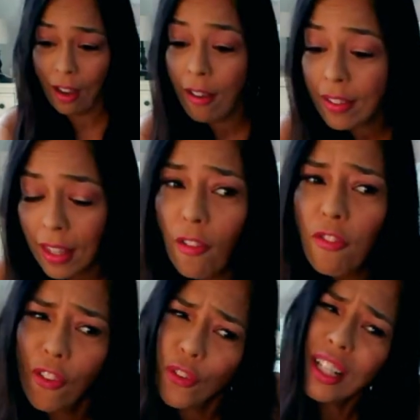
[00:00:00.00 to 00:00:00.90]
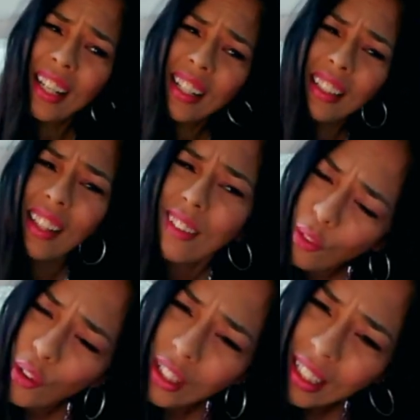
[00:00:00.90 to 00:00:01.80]
is that phoning it in? That's
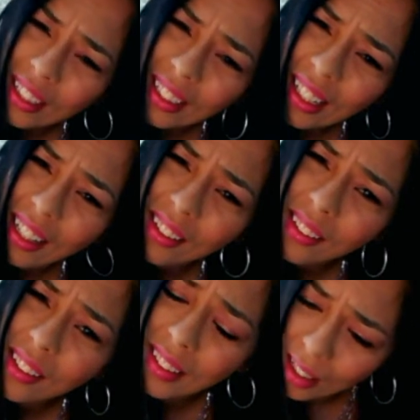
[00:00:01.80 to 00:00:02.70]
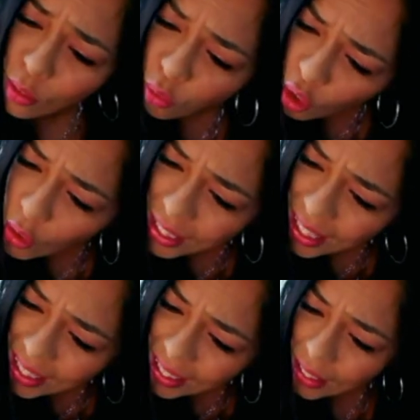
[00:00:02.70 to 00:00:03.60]
phoning it in, guys. That's phoning
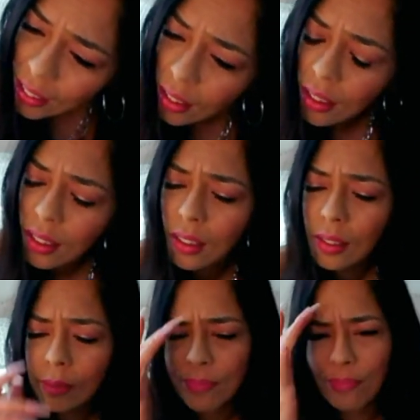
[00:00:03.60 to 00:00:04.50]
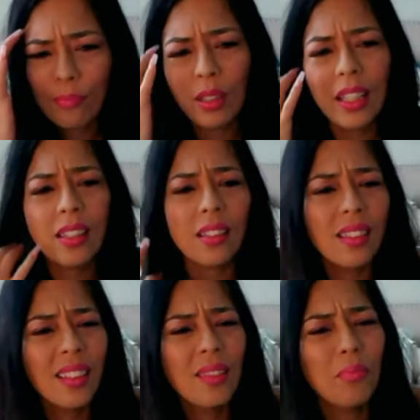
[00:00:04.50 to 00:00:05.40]
it in. Please,
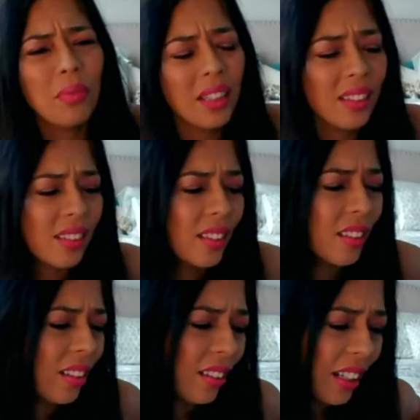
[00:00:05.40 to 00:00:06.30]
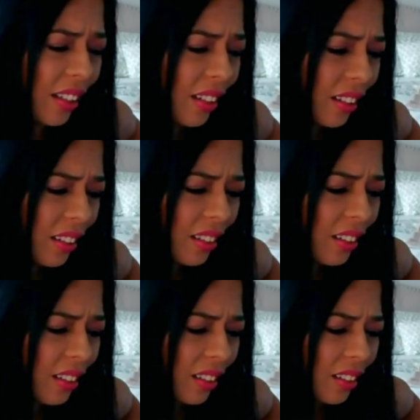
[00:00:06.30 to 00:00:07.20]
okay,
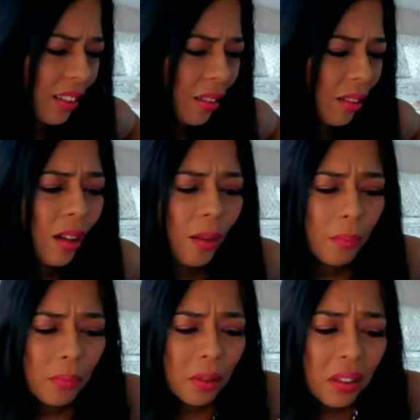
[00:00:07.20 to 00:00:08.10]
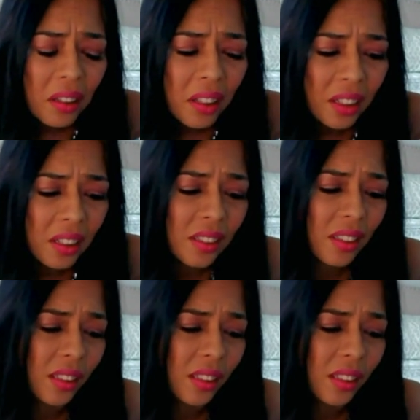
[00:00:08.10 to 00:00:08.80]
please.